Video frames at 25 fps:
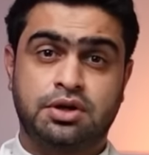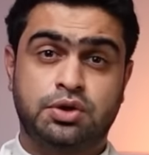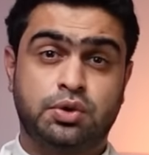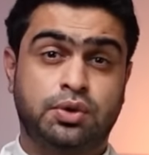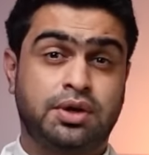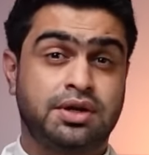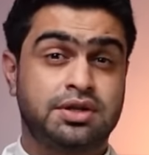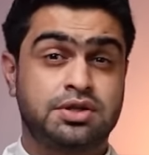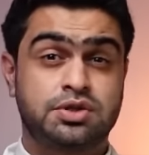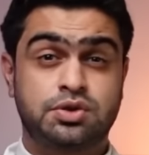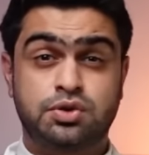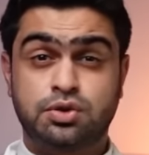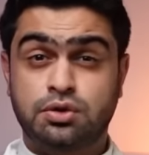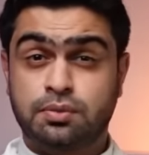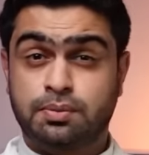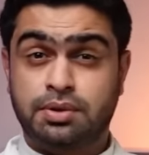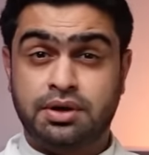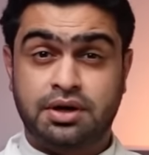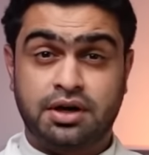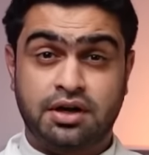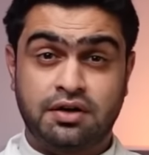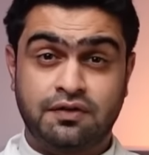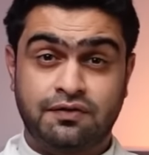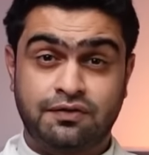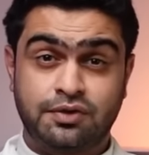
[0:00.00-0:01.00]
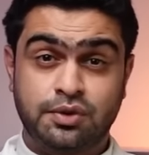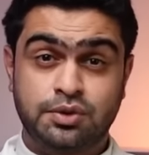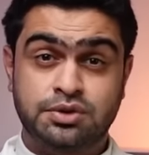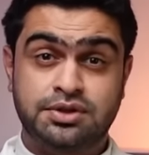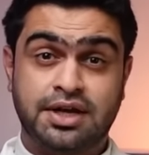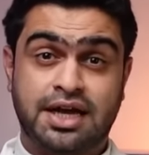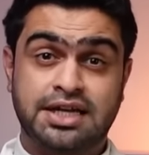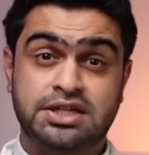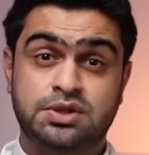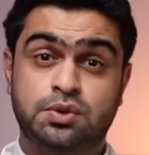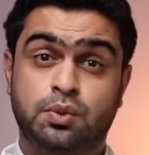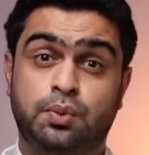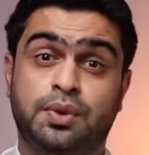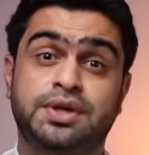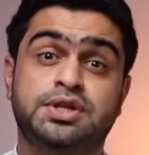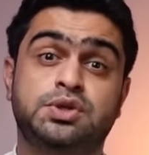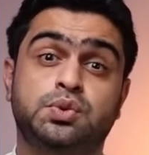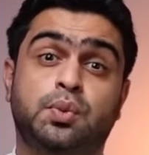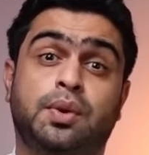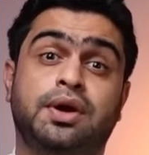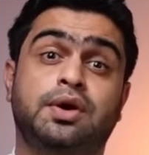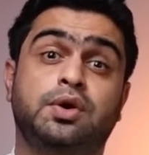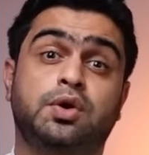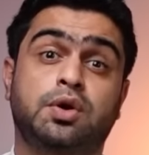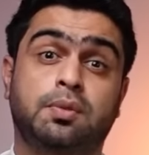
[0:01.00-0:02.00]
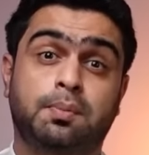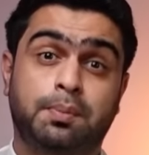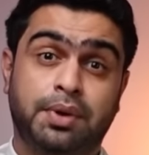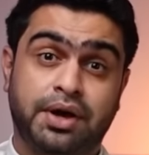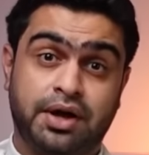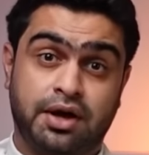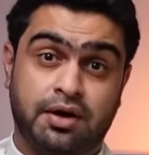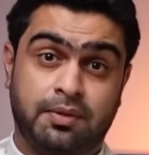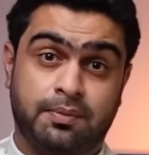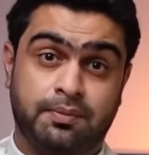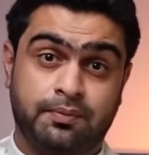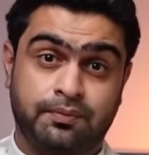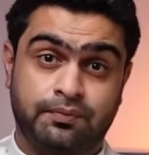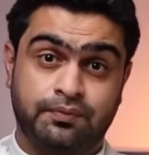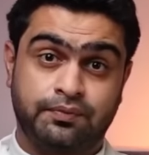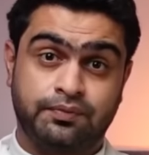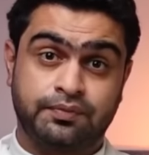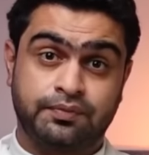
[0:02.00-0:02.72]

you get super confused as to which one to pick up.